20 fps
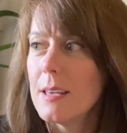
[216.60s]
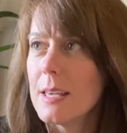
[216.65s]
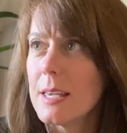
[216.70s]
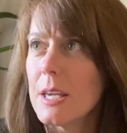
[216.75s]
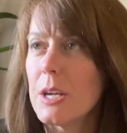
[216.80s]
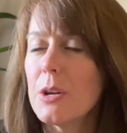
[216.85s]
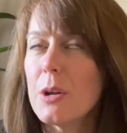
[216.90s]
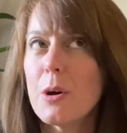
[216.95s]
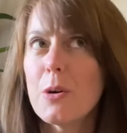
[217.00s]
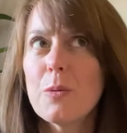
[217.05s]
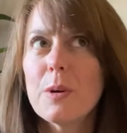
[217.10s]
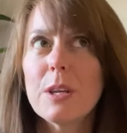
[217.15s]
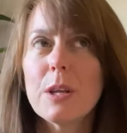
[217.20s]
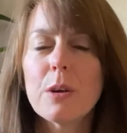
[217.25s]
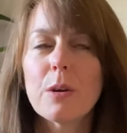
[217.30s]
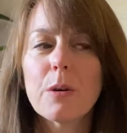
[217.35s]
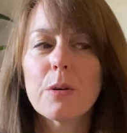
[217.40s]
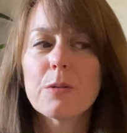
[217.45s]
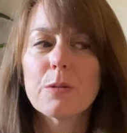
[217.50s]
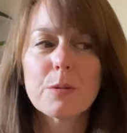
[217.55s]
you know, when you
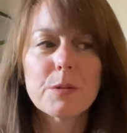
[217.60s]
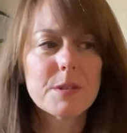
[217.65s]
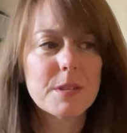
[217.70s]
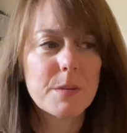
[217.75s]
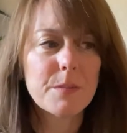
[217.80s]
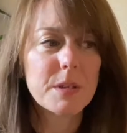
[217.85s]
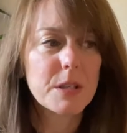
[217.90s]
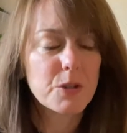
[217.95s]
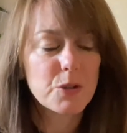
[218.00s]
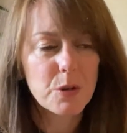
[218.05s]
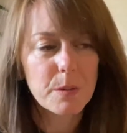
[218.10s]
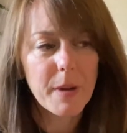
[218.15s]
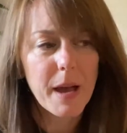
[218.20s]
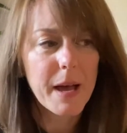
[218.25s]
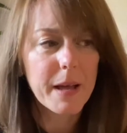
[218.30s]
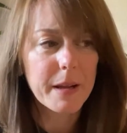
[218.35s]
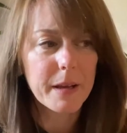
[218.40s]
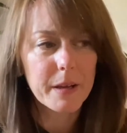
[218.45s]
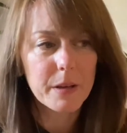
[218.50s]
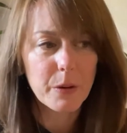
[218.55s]
go through something
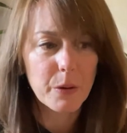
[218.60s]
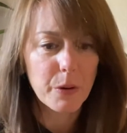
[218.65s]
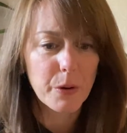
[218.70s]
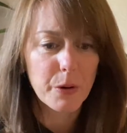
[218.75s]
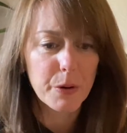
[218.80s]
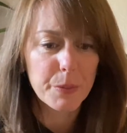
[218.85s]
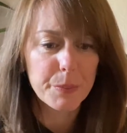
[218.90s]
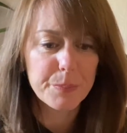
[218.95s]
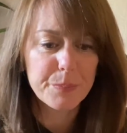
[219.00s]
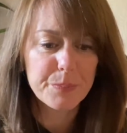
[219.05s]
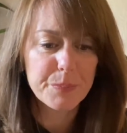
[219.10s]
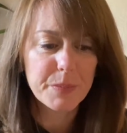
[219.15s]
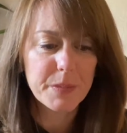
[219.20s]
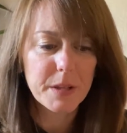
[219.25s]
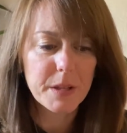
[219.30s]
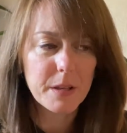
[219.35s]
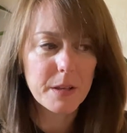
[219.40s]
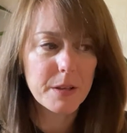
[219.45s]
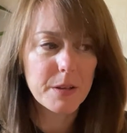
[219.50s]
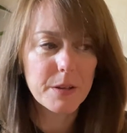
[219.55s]
traumatic, or
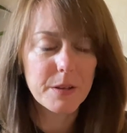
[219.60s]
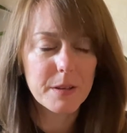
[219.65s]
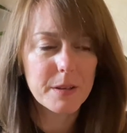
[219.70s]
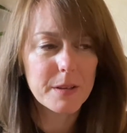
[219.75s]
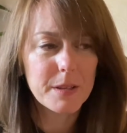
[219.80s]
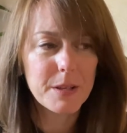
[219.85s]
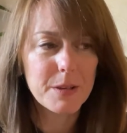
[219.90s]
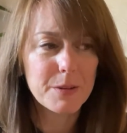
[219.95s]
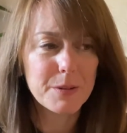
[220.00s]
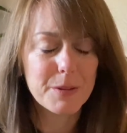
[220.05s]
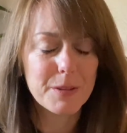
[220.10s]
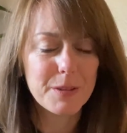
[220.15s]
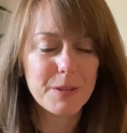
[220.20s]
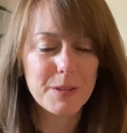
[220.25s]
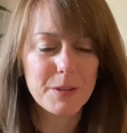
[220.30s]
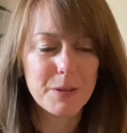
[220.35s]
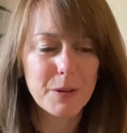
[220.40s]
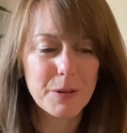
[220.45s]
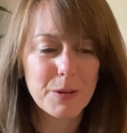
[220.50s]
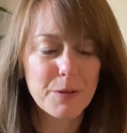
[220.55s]

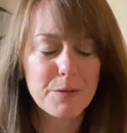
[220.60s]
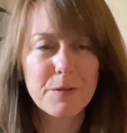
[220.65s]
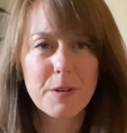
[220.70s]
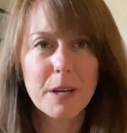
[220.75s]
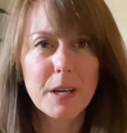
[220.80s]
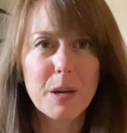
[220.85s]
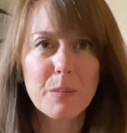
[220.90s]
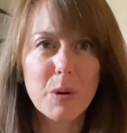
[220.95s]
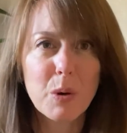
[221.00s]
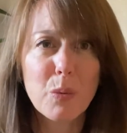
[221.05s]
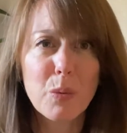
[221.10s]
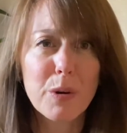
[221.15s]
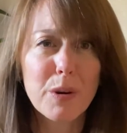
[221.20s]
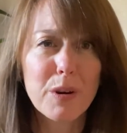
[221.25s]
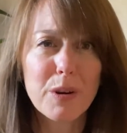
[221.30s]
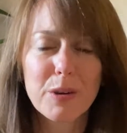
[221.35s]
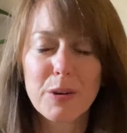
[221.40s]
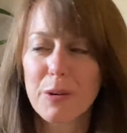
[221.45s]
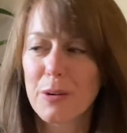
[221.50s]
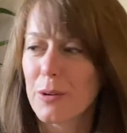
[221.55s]
you know, you fuck up at
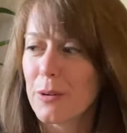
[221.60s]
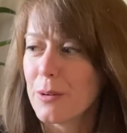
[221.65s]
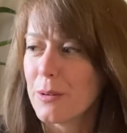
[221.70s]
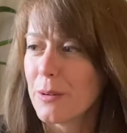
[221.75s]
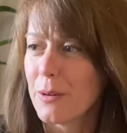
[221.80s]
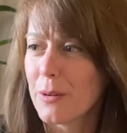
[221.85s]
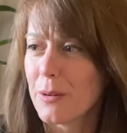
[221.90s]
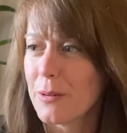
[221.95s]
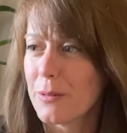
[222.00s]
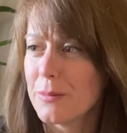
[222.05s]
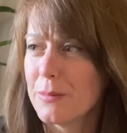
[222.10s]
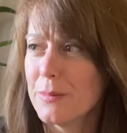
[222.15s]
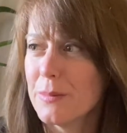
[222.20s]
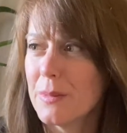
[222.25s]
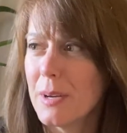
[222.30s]
work, or